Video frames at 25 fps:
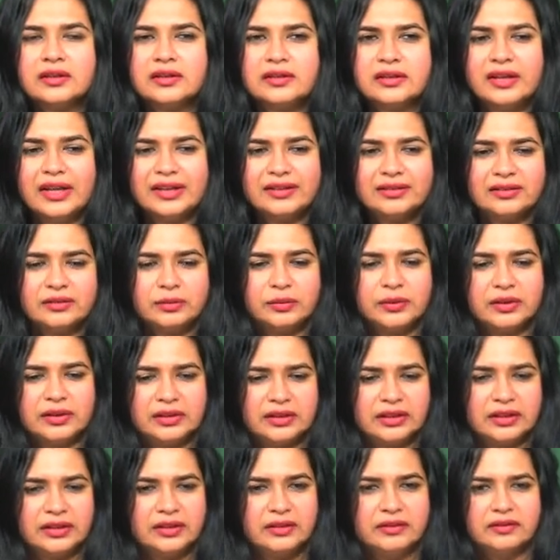Next
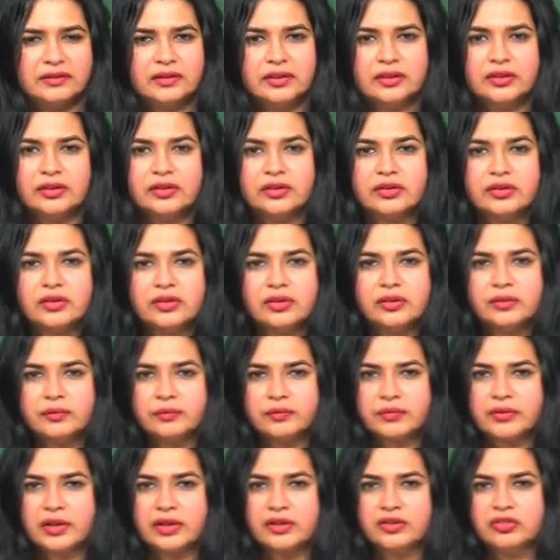word is
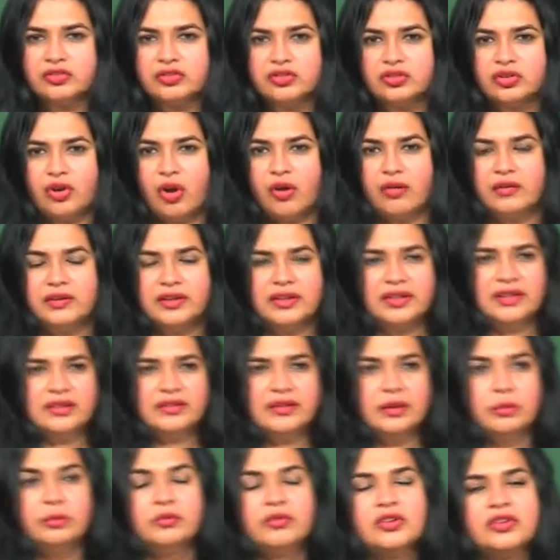
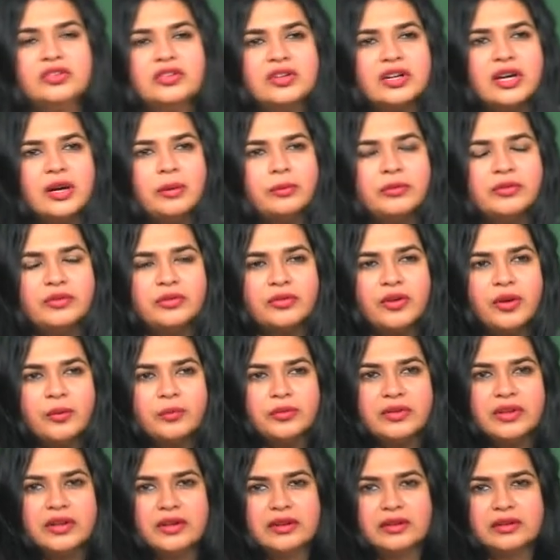Chauvinism, which comes
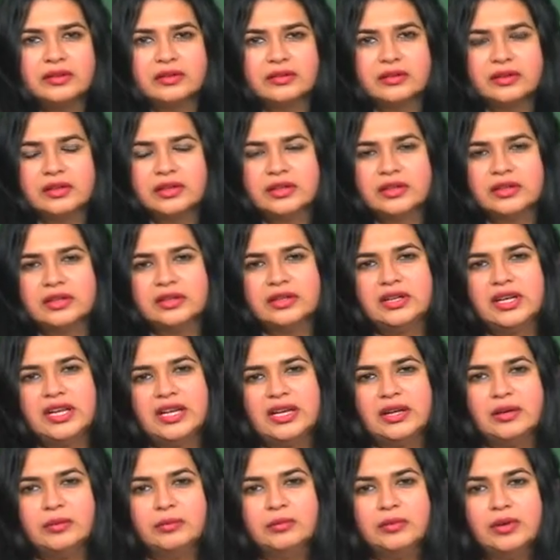from the
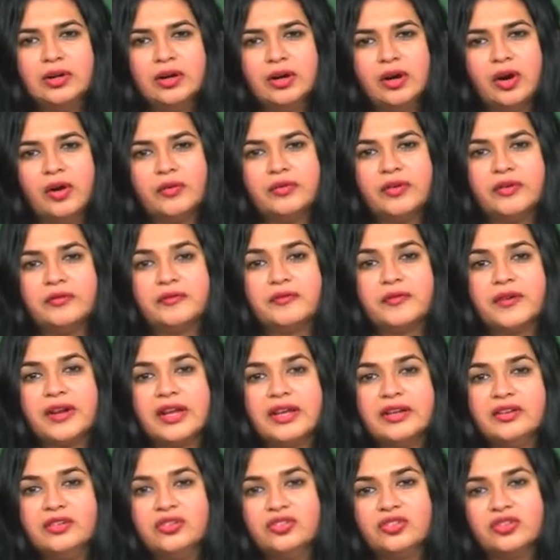name of a
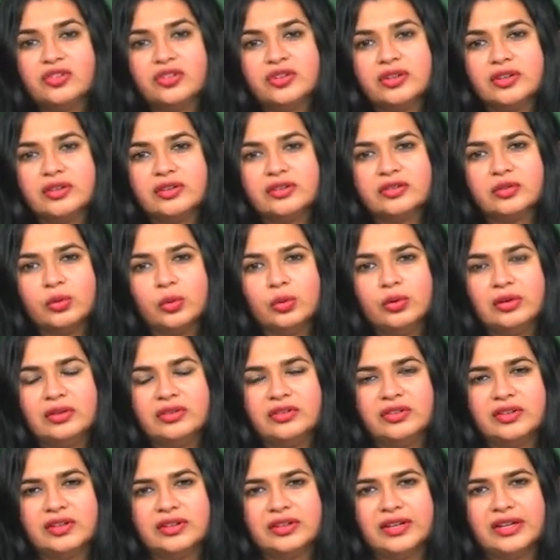French
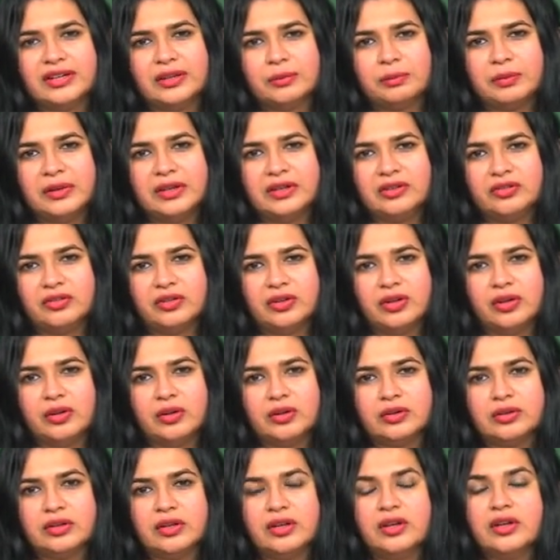soldier and a
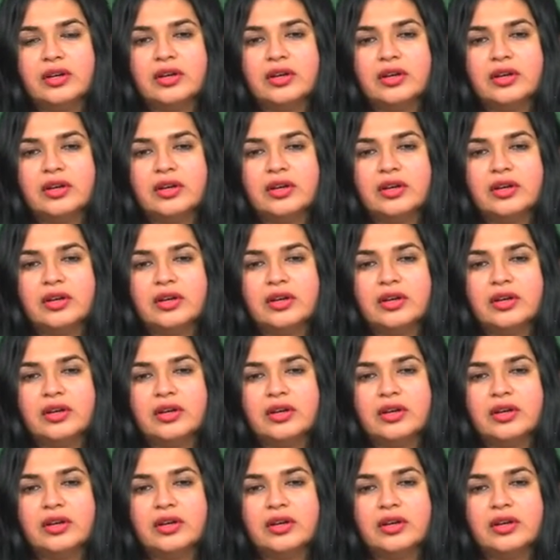patriot,